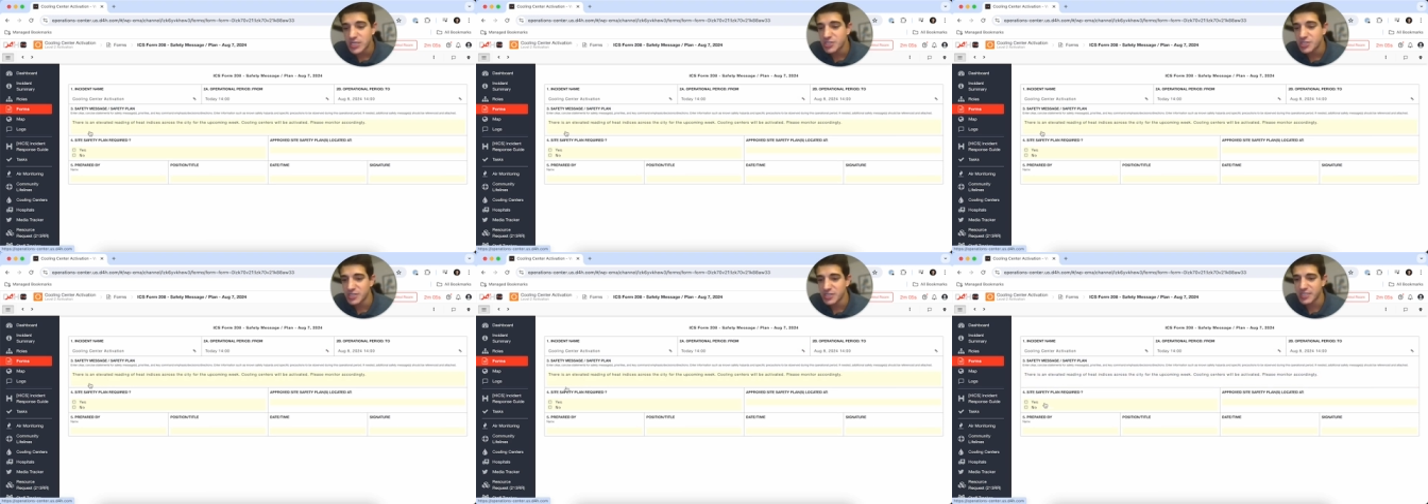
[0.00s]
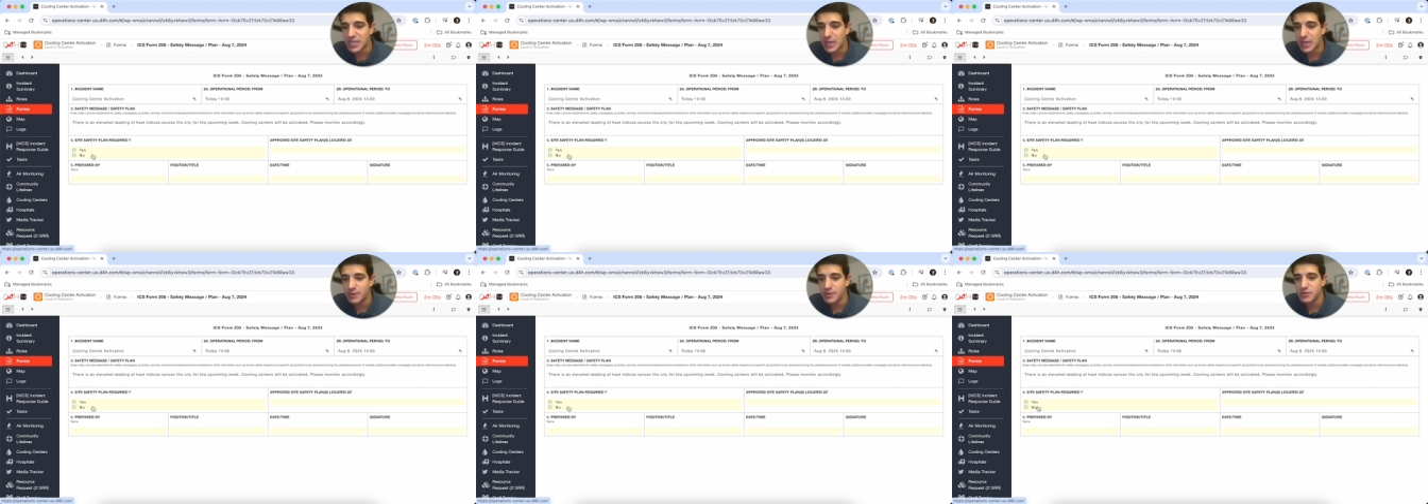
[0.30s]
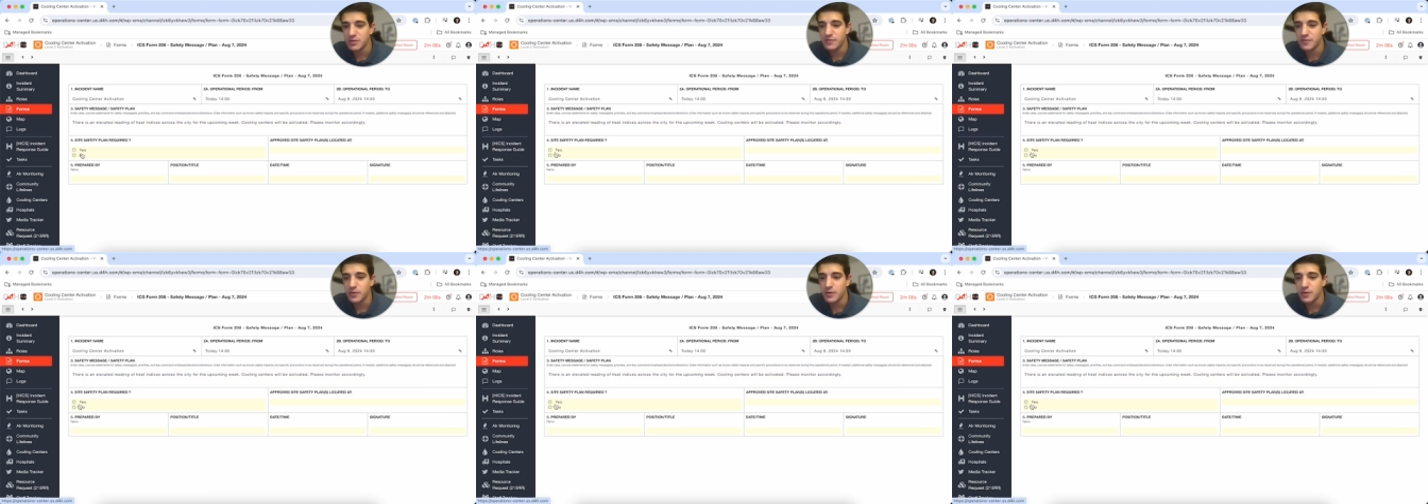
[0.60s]
that time
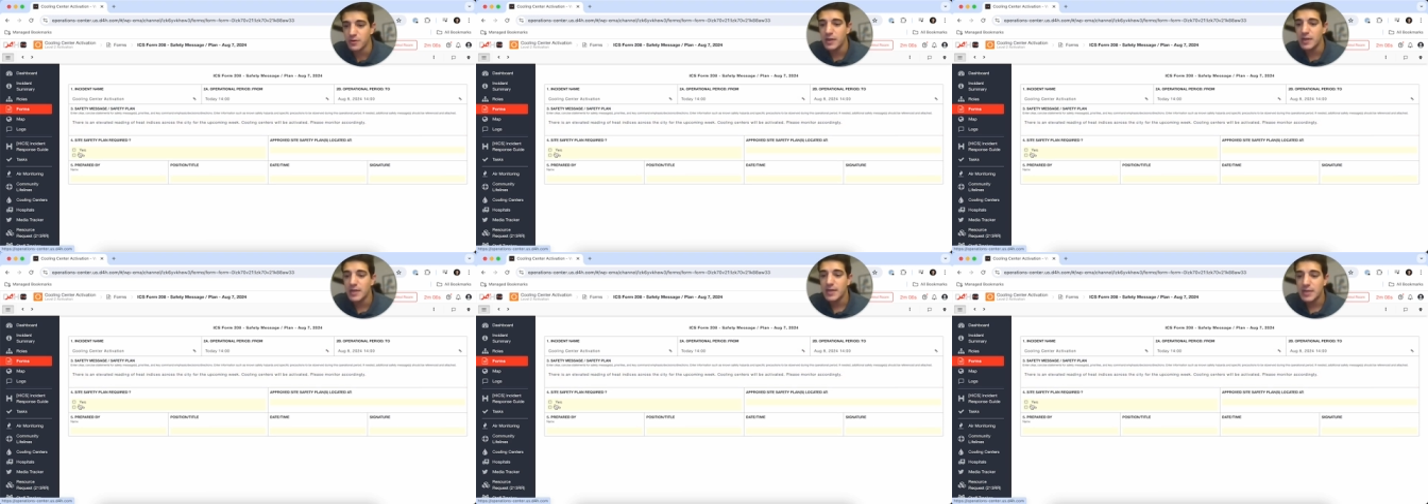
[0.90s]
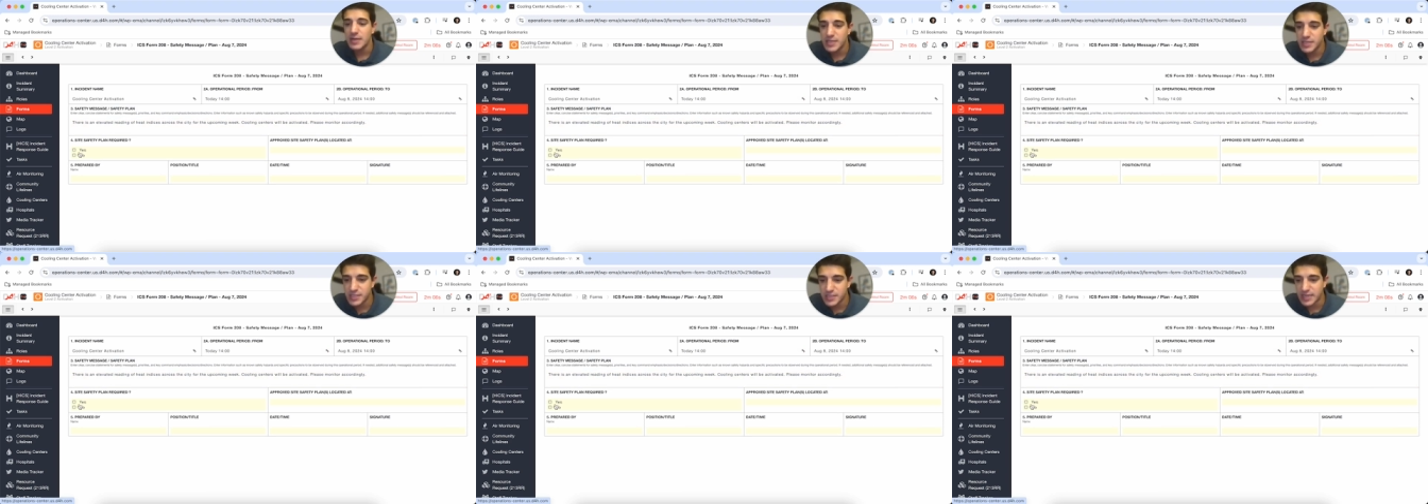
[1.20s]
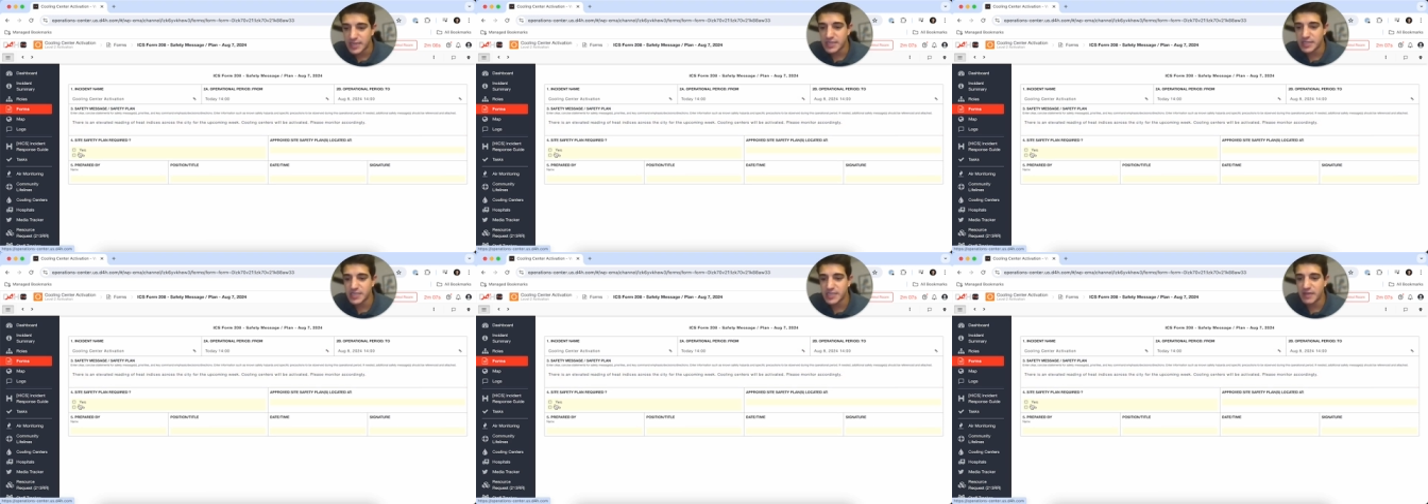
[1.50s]
interval.
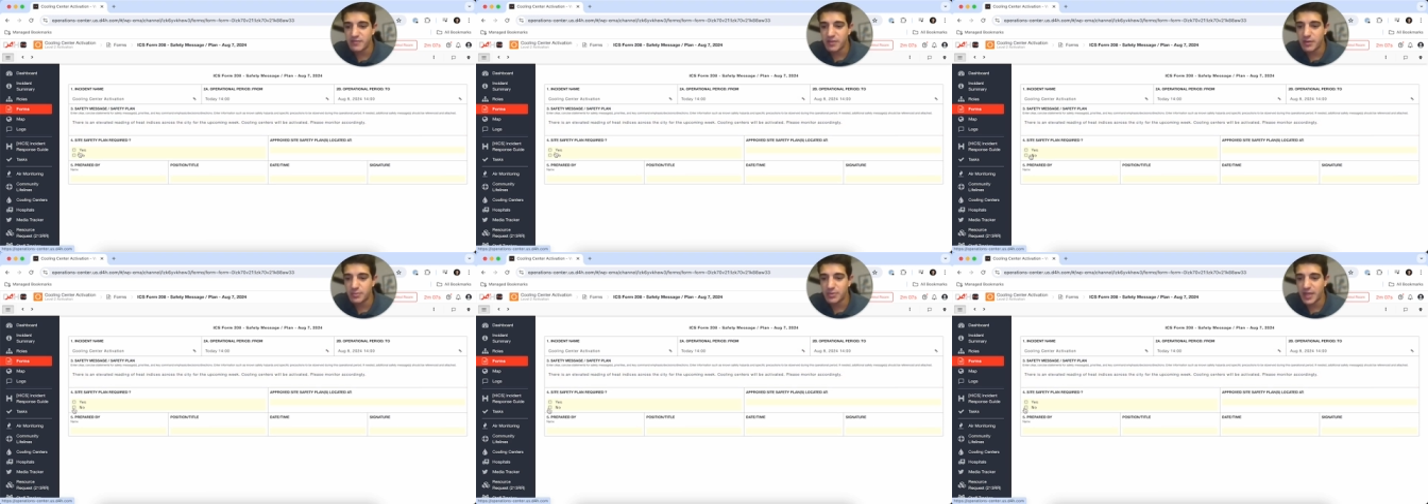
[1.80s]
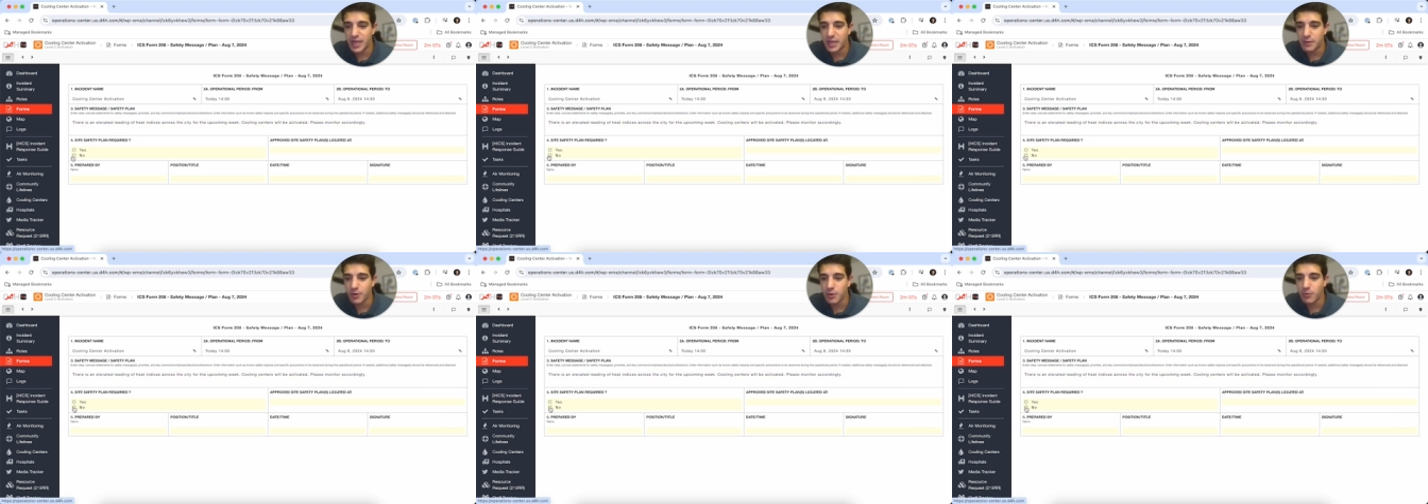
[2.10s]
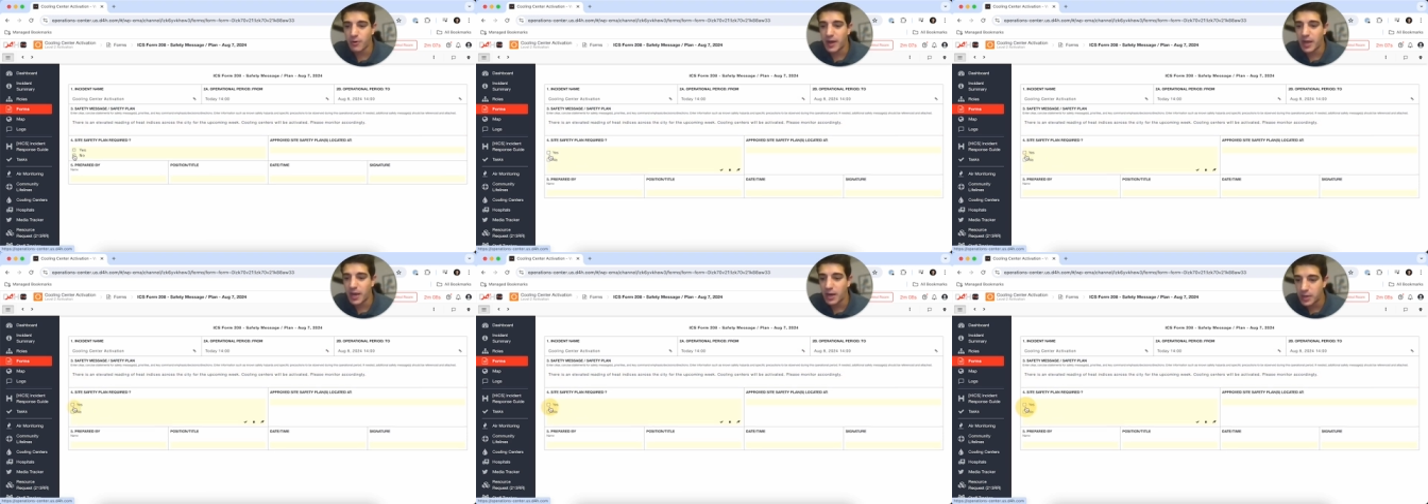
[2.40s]
Site safety plan
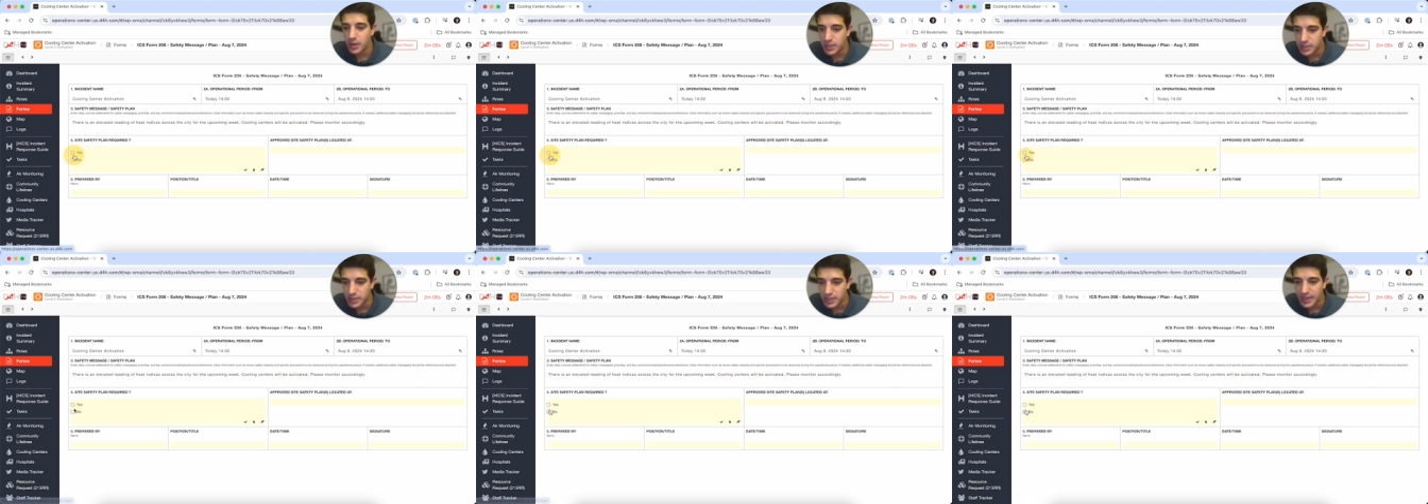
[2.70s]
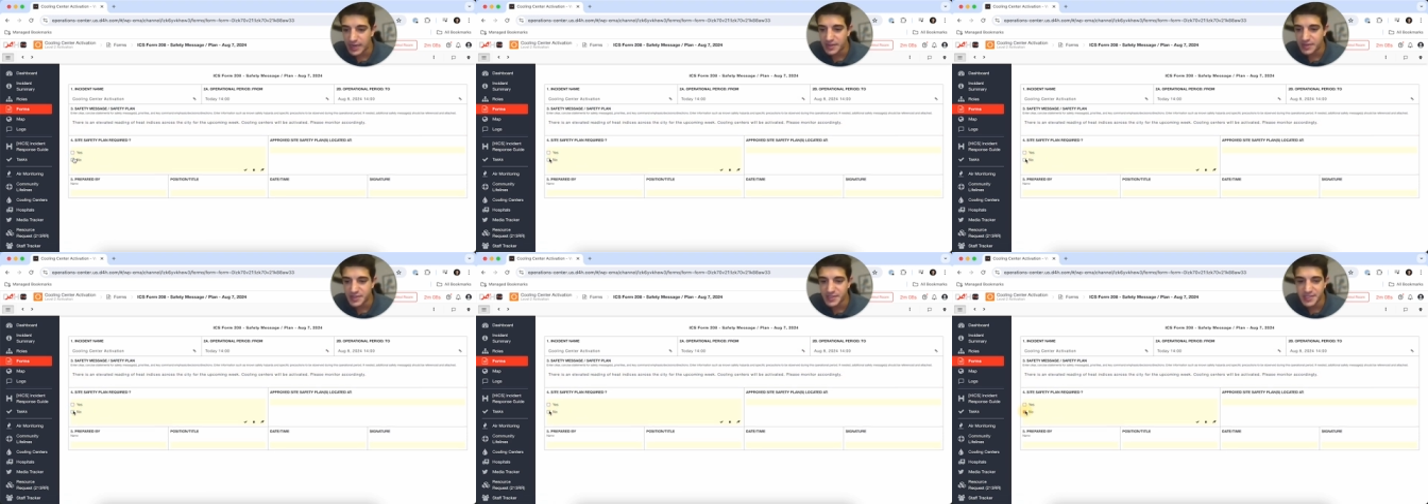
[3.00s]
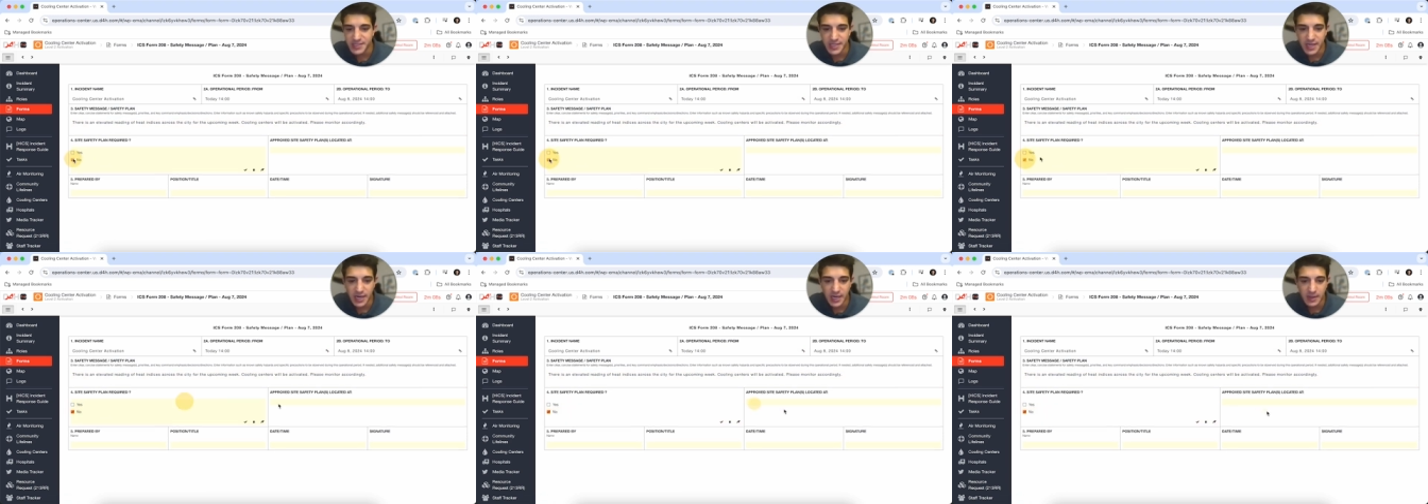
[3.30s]
required, not at this
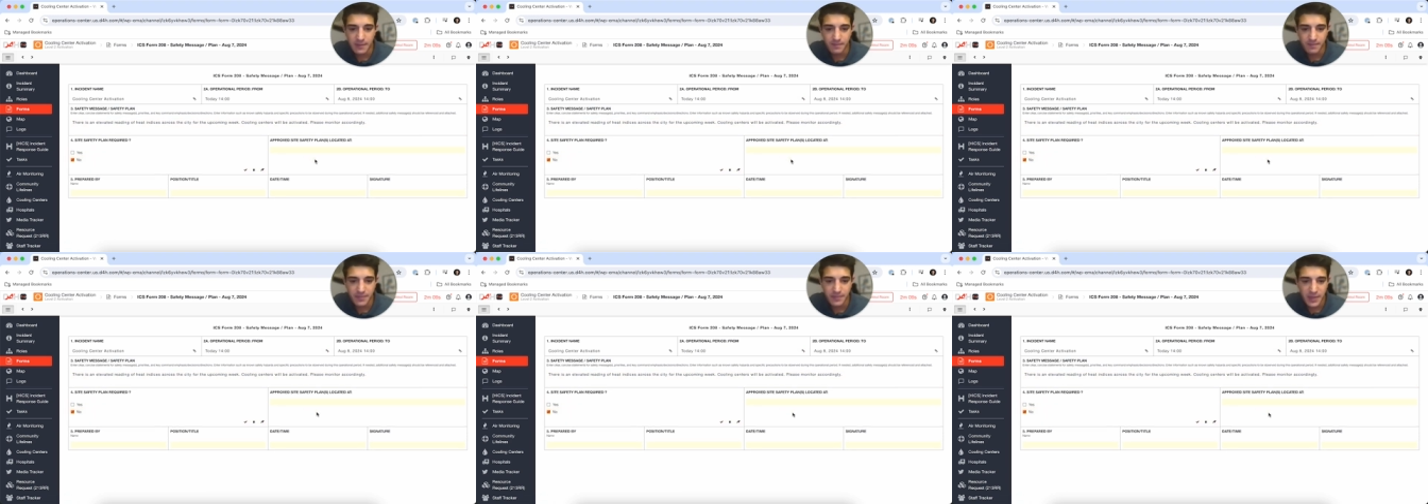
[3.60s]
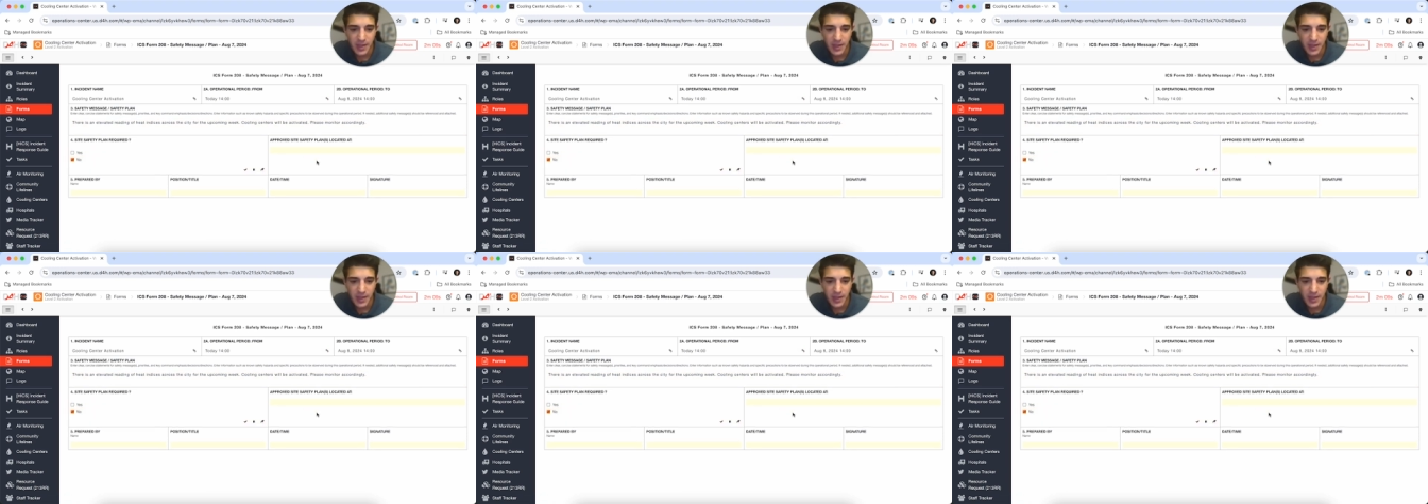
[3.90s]
time.